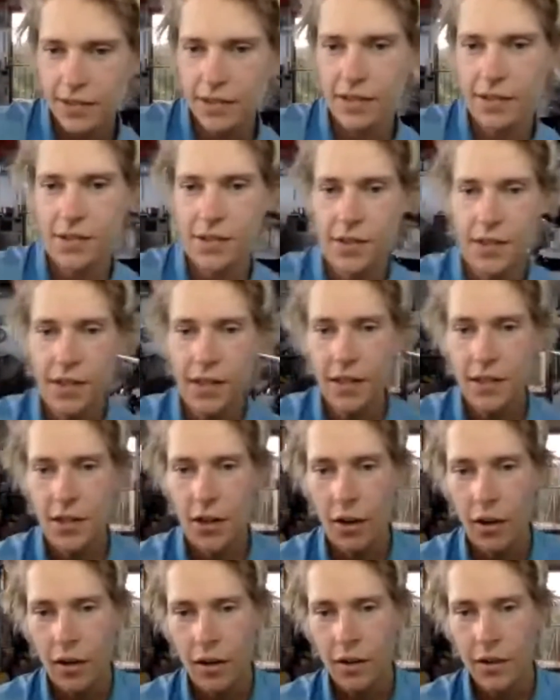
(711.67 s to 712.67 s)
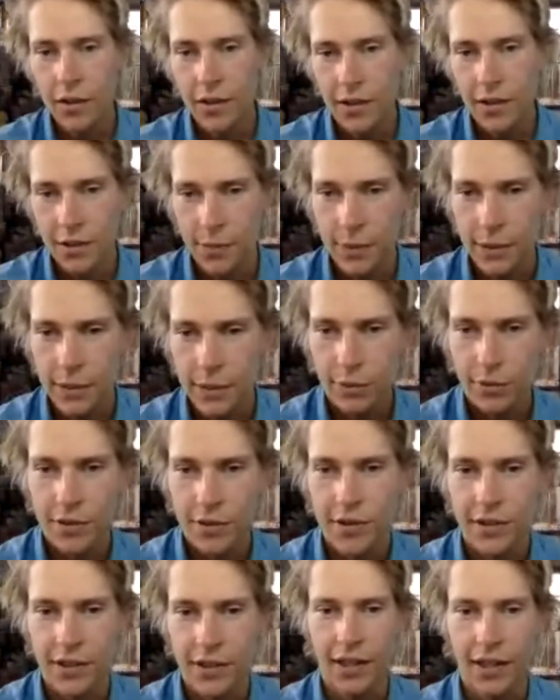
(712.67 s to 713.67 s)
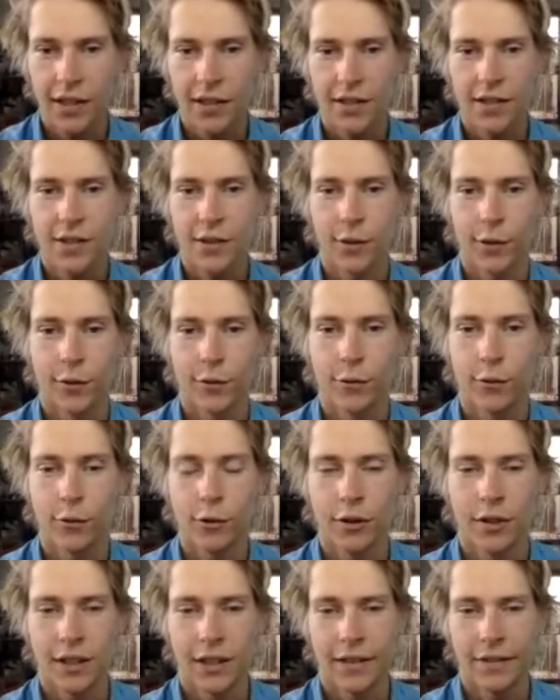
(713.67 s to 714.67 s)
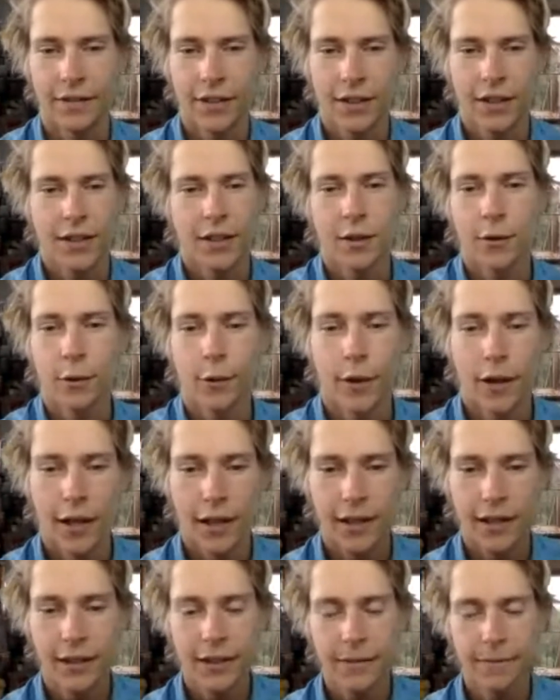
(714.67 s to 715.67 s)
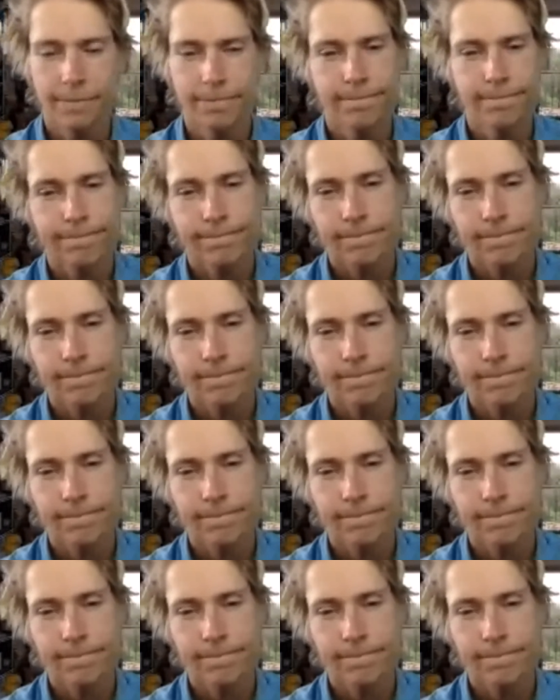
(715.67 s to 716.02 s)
Is it as hard as people say to afford living in Hawaii?